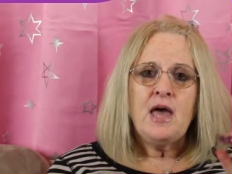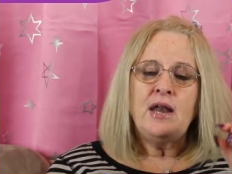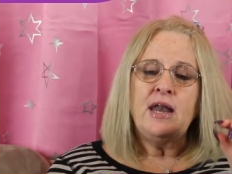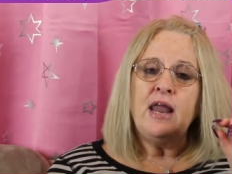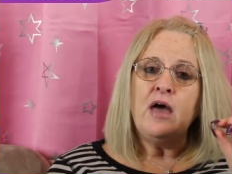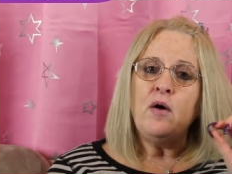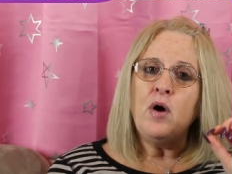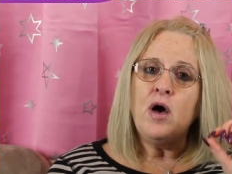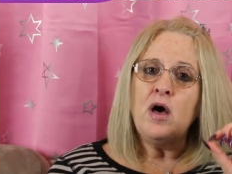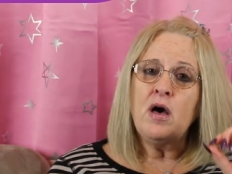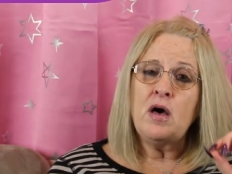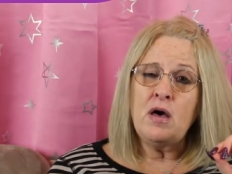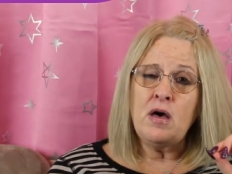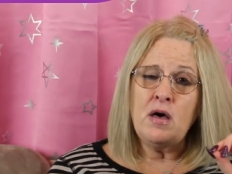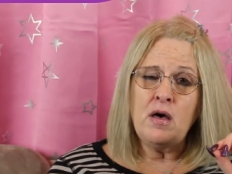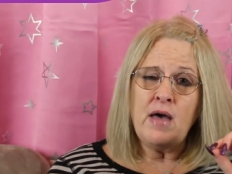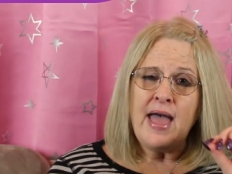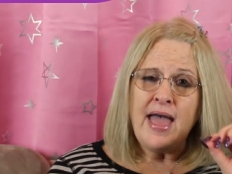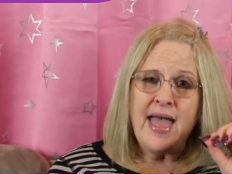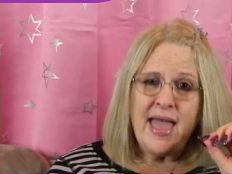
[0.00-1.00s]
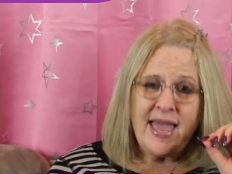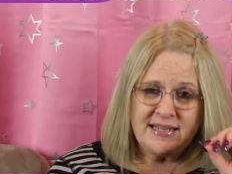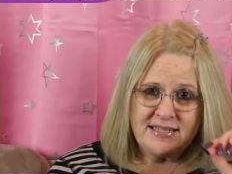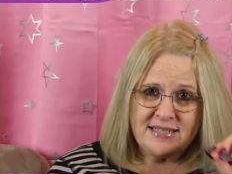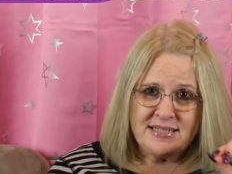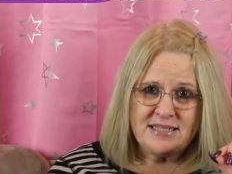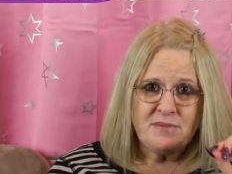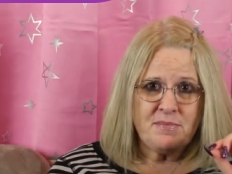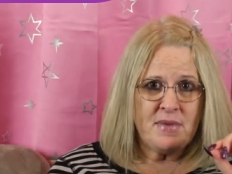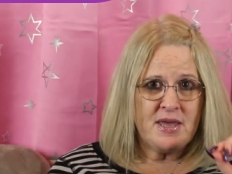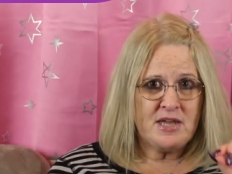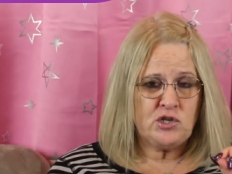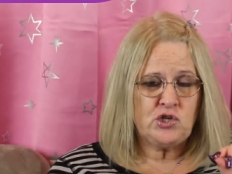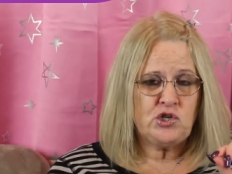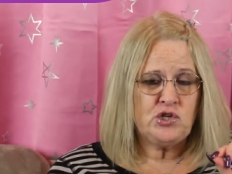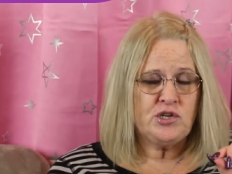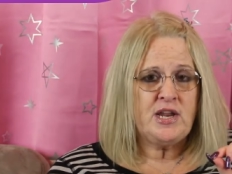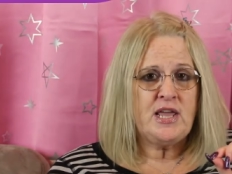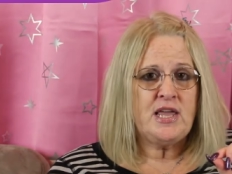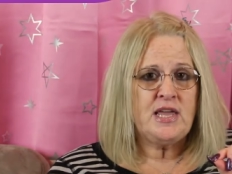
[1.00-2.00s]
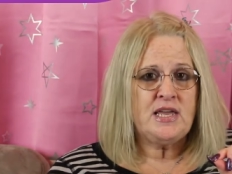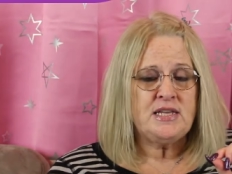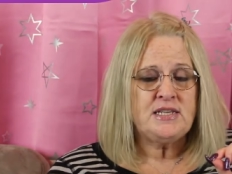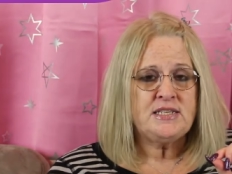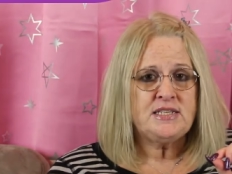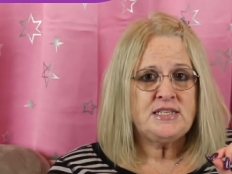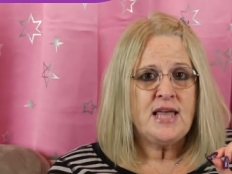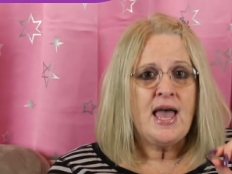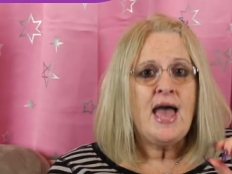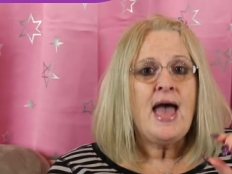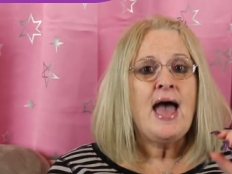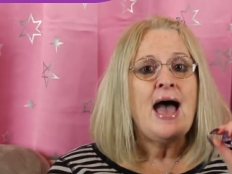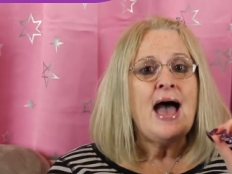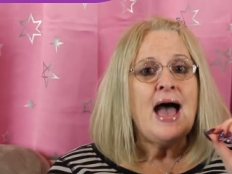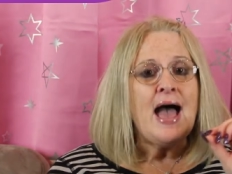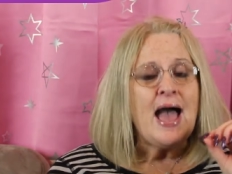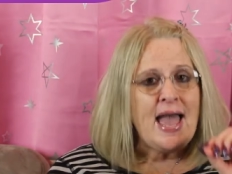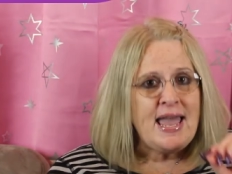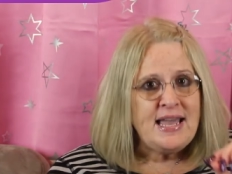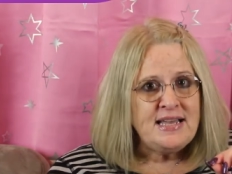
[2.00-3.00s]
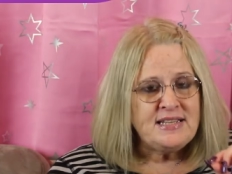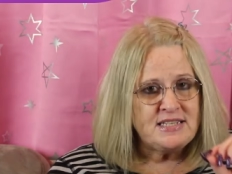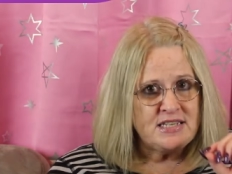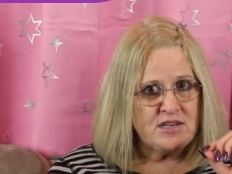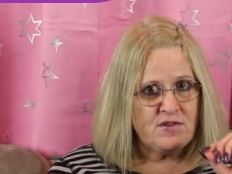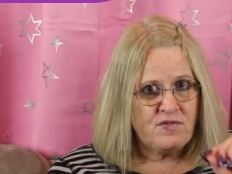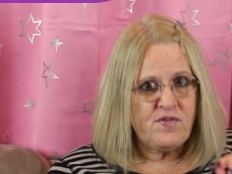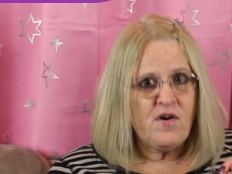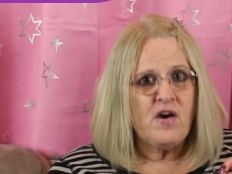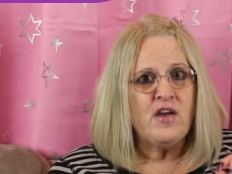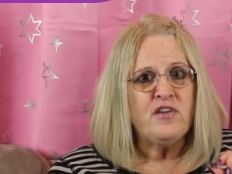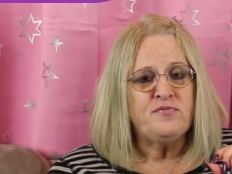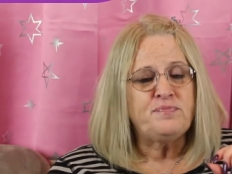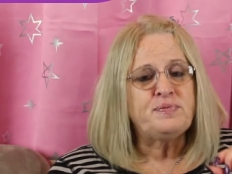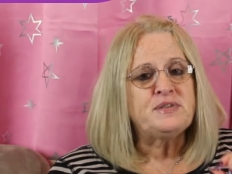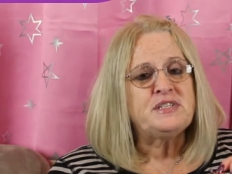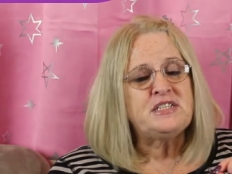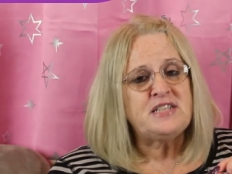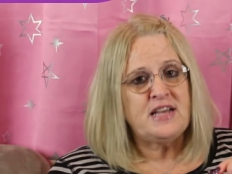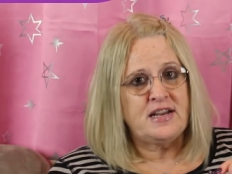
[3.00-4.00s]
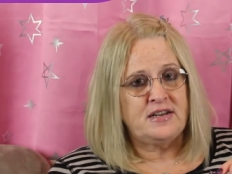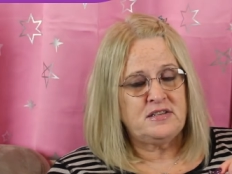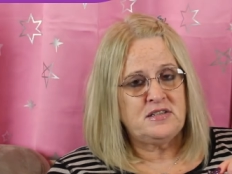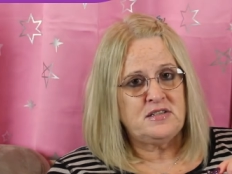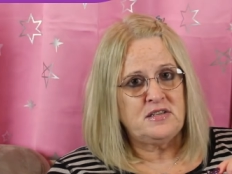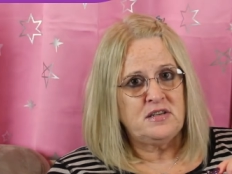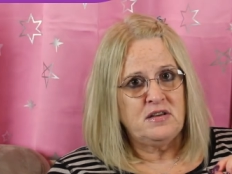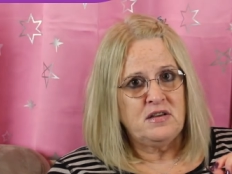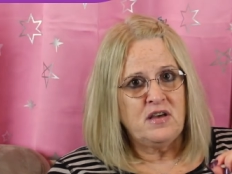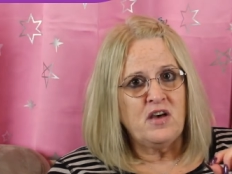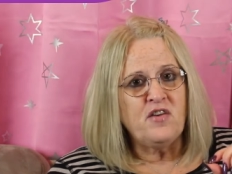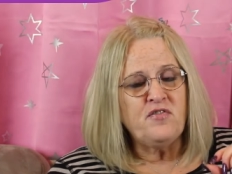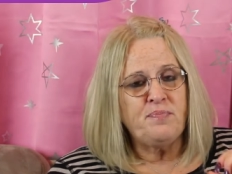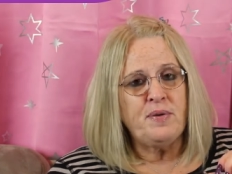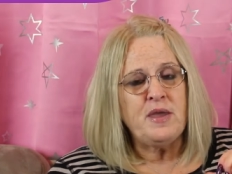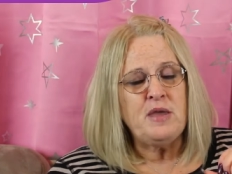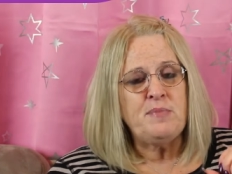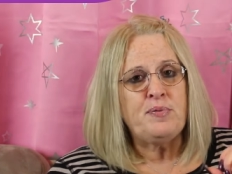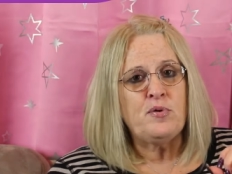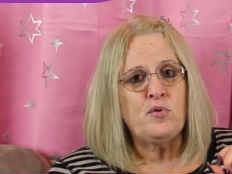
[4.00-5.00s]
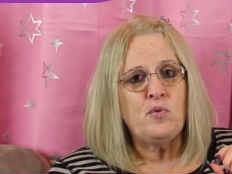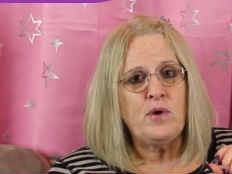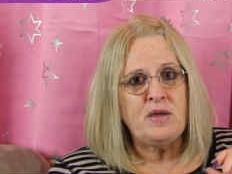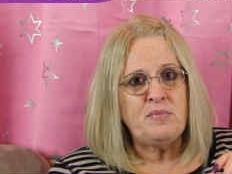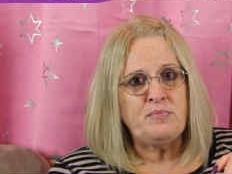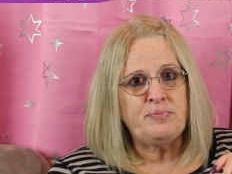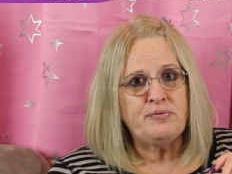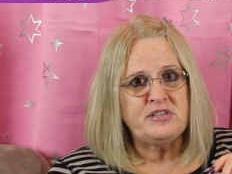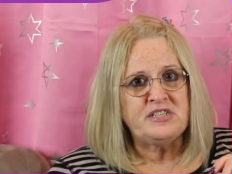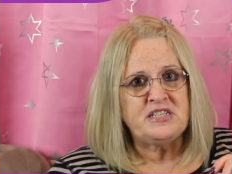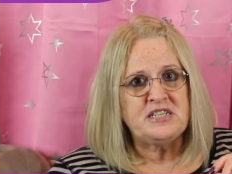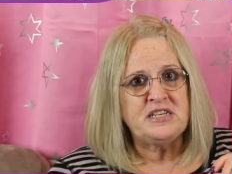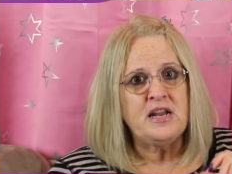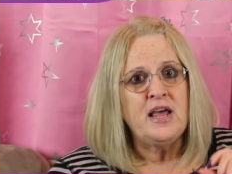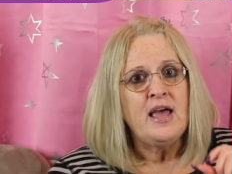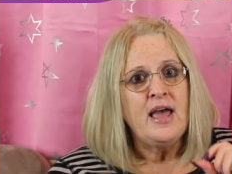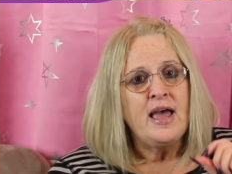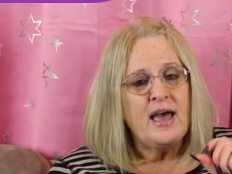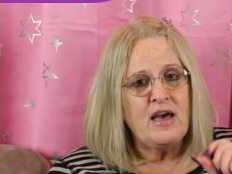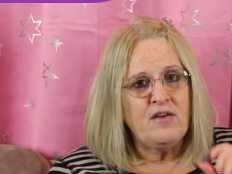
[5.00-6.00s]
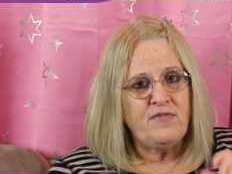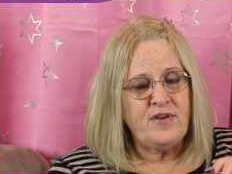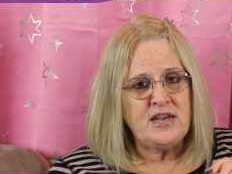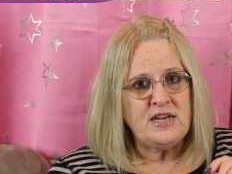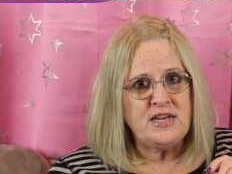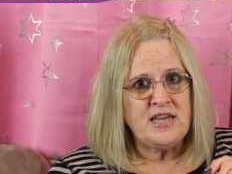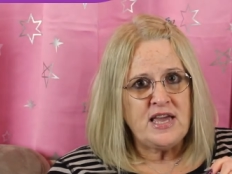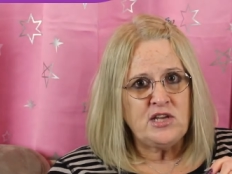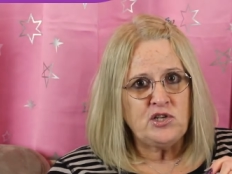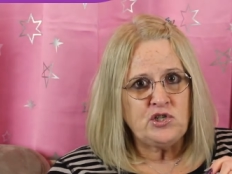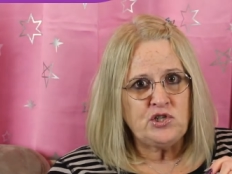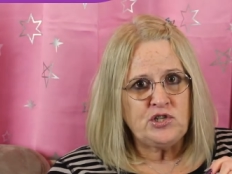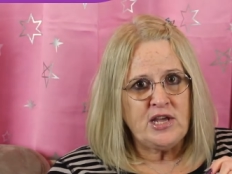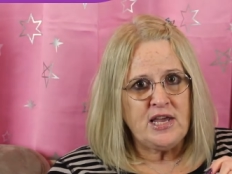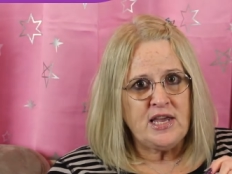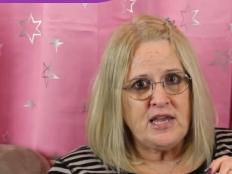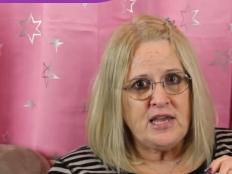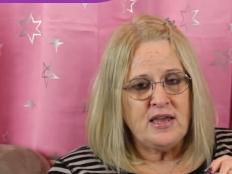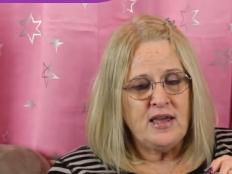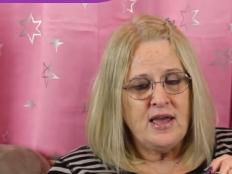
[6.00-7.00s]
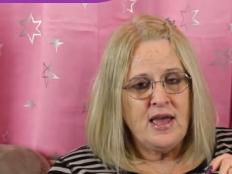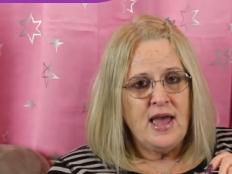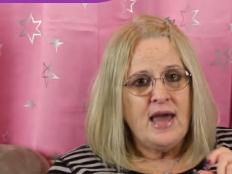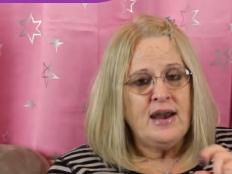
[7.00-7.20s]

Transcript: Now, her estimation is 85% of people in prison have ADHD.